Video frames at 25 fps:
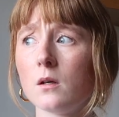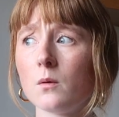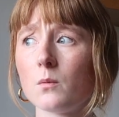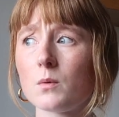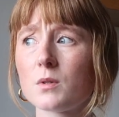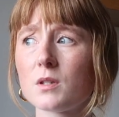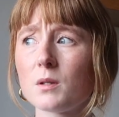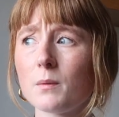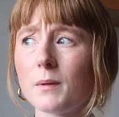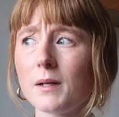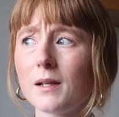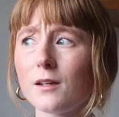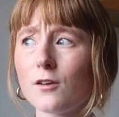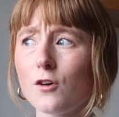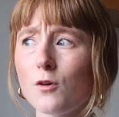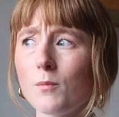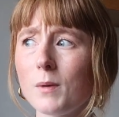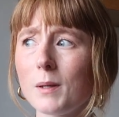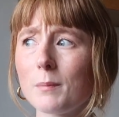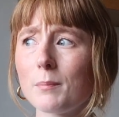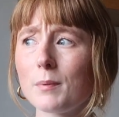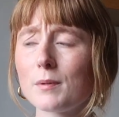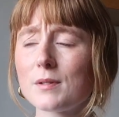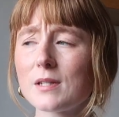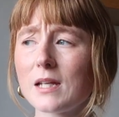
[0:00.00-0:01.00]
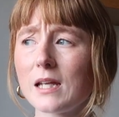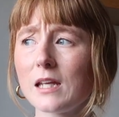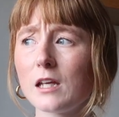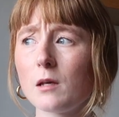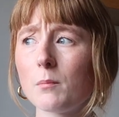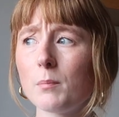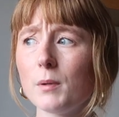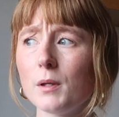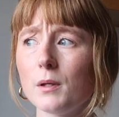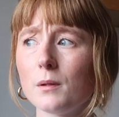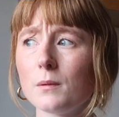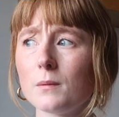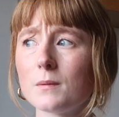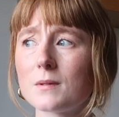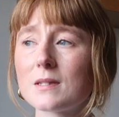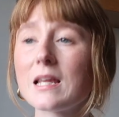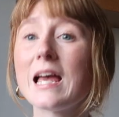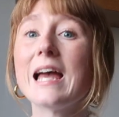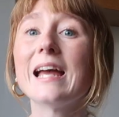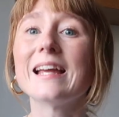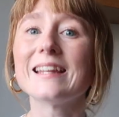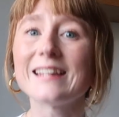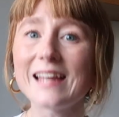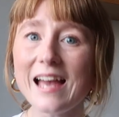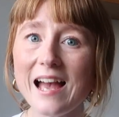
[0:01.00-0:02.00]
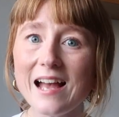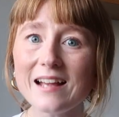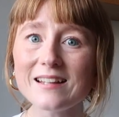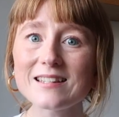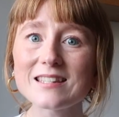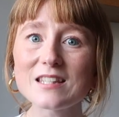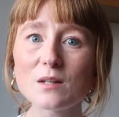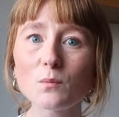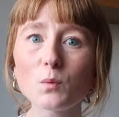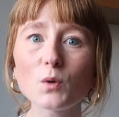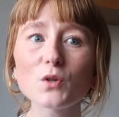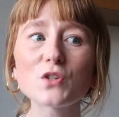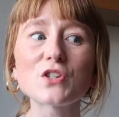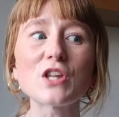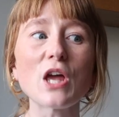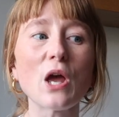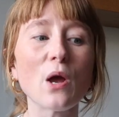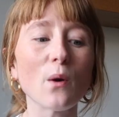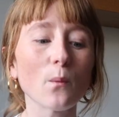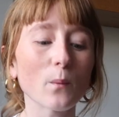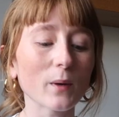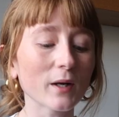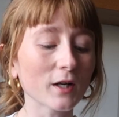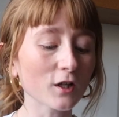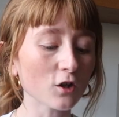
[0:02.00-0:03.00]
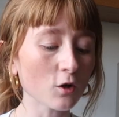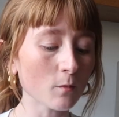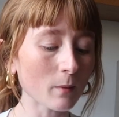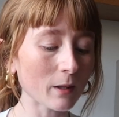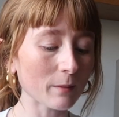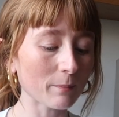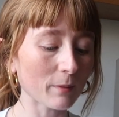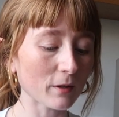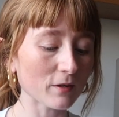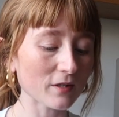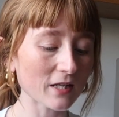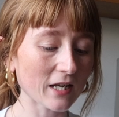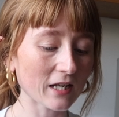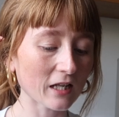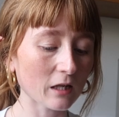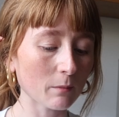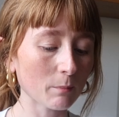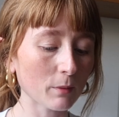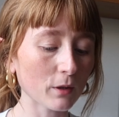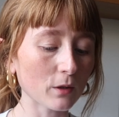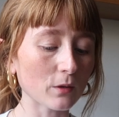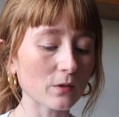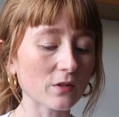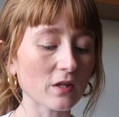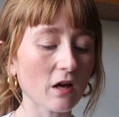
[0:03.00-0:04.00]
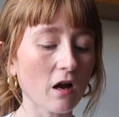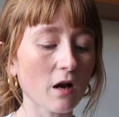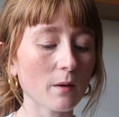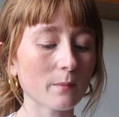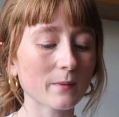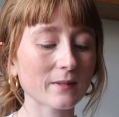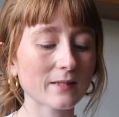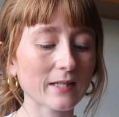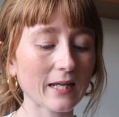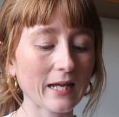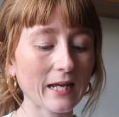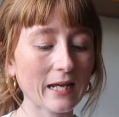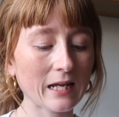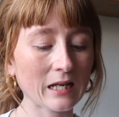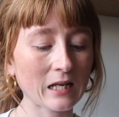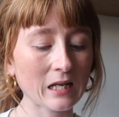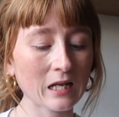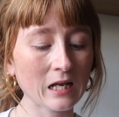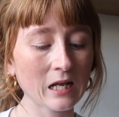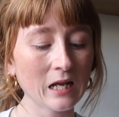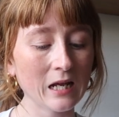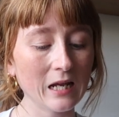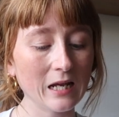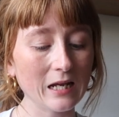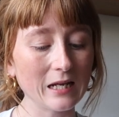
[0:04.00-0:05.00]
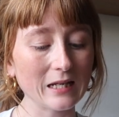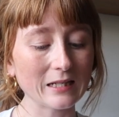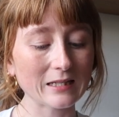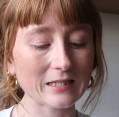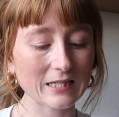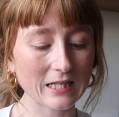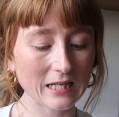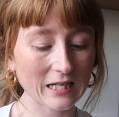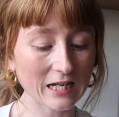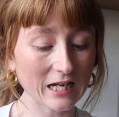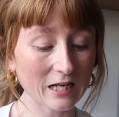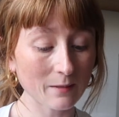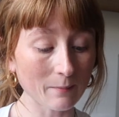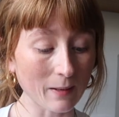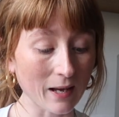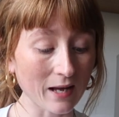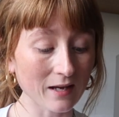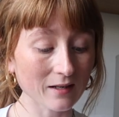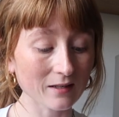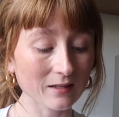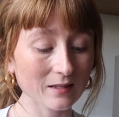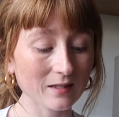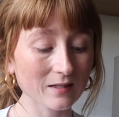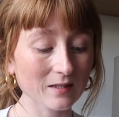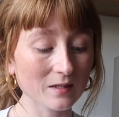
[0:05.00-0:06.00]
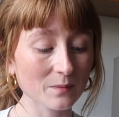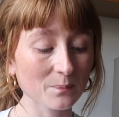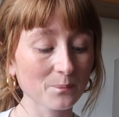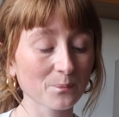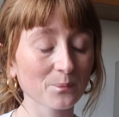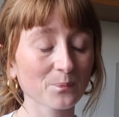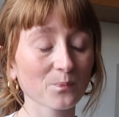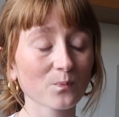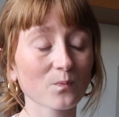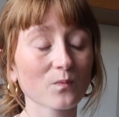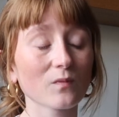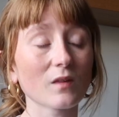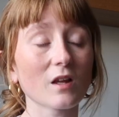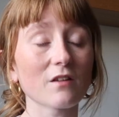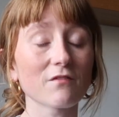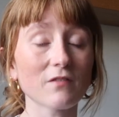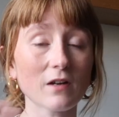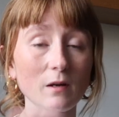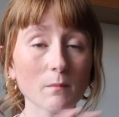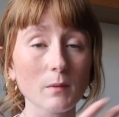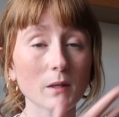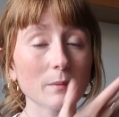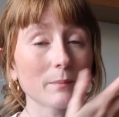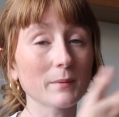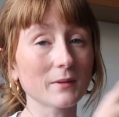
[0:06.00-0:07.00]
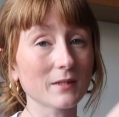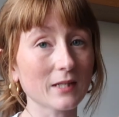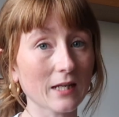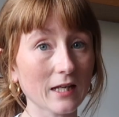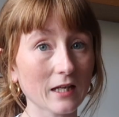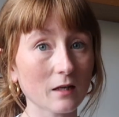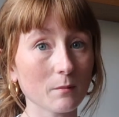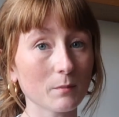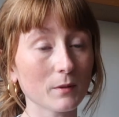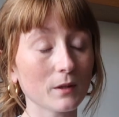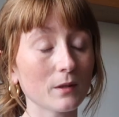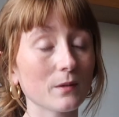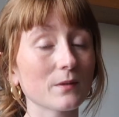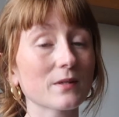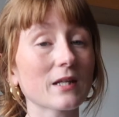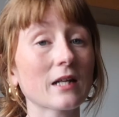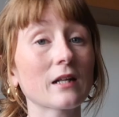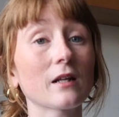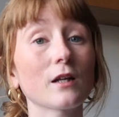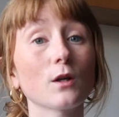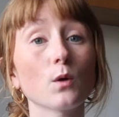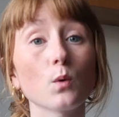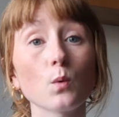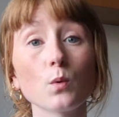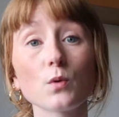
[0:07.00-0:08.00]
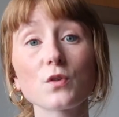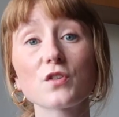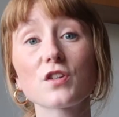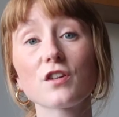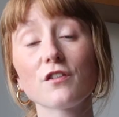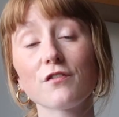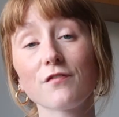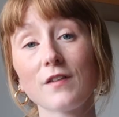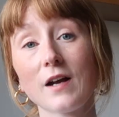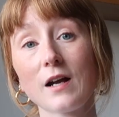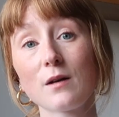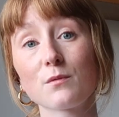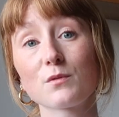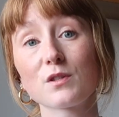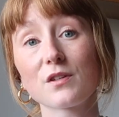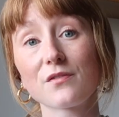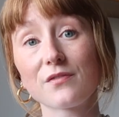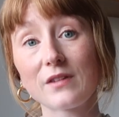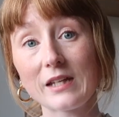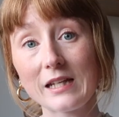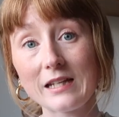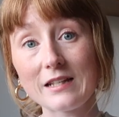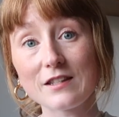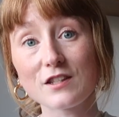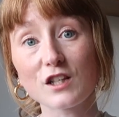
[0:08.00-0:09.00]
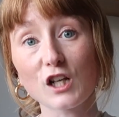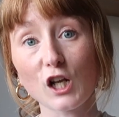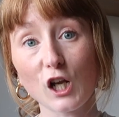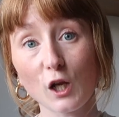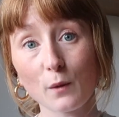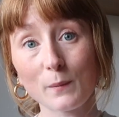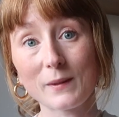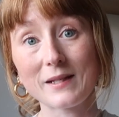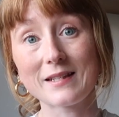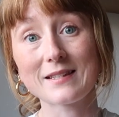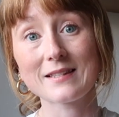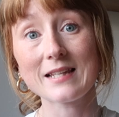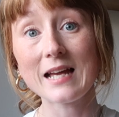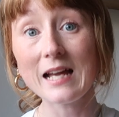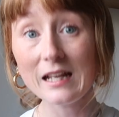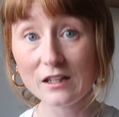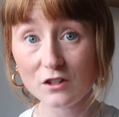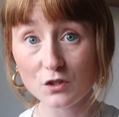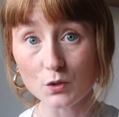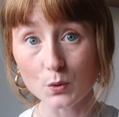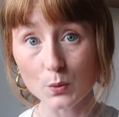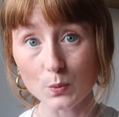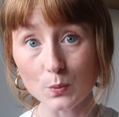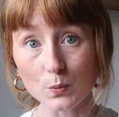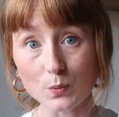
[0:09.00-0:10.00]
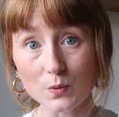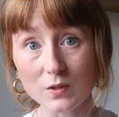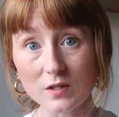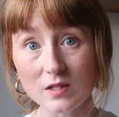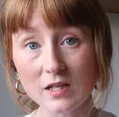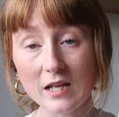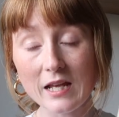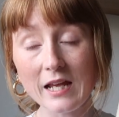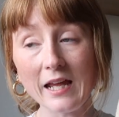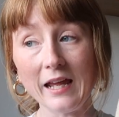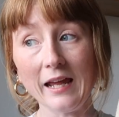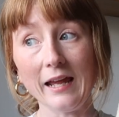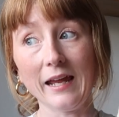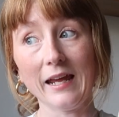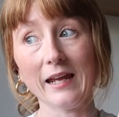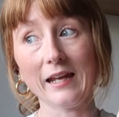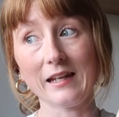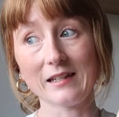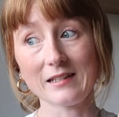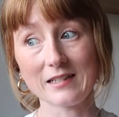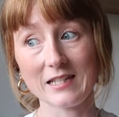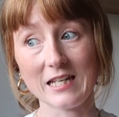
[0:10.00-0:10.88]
was it when I got my Bottega boots? Yes, it was. When I got my Bottega boots, I was in TK Maxx, found my Bottega boots, and I also found these Chloe sandals in